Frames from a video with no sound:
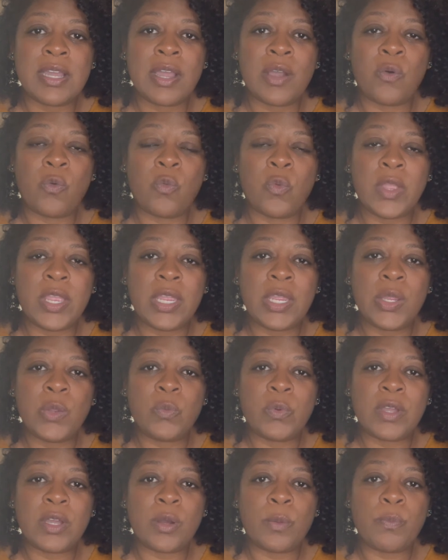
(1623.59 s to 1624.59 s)
we
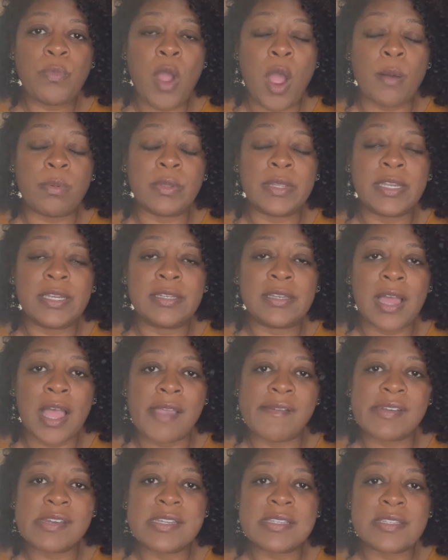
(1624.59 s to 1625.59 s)
will probably dive
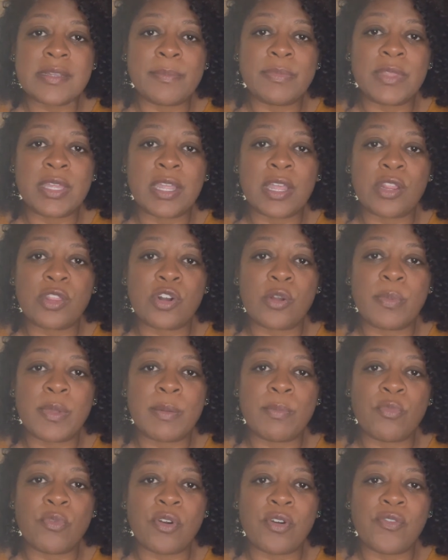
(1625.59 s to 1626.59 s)
into something a little bit
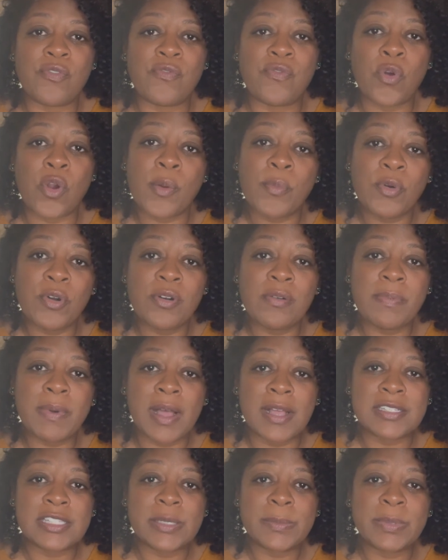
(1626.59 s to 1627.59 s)
more formal,
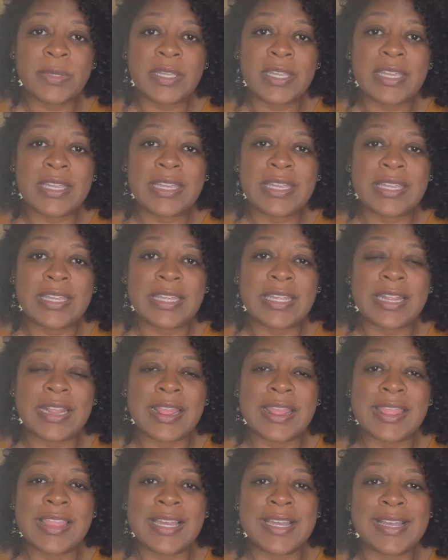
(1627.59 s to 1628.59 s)
possibly
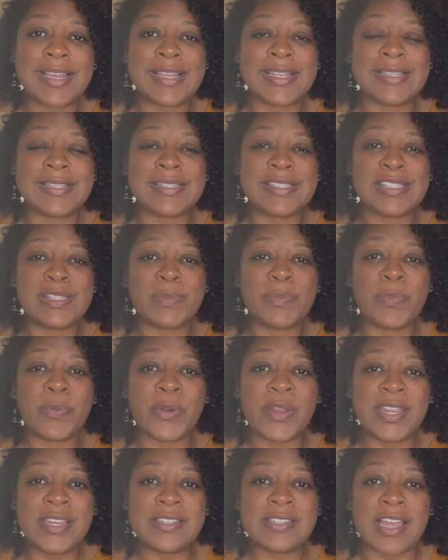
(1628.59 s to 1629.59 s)
in the
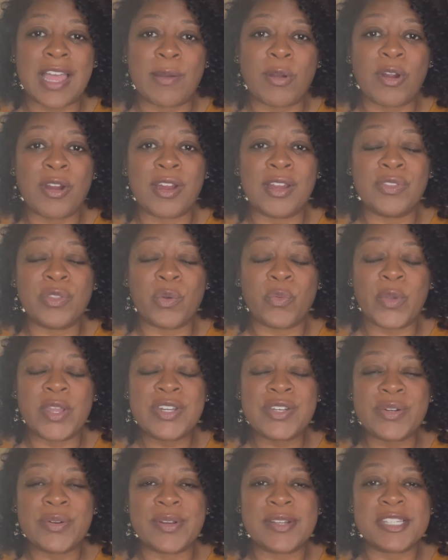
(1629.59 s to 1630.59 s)
springtime or in the
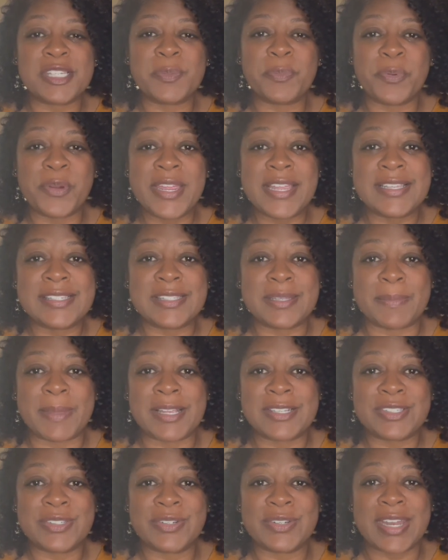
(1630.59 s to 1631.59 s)
winter and spring
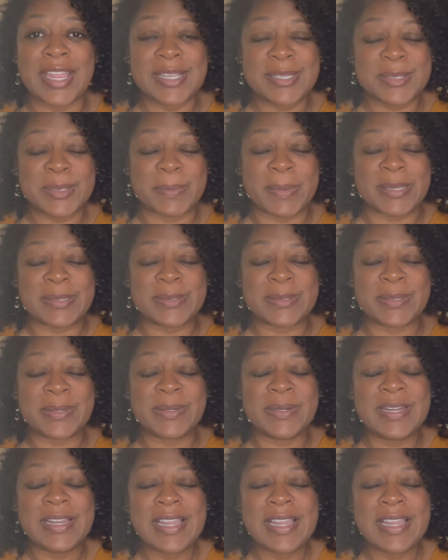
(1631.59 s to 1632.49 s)
semester, next semester.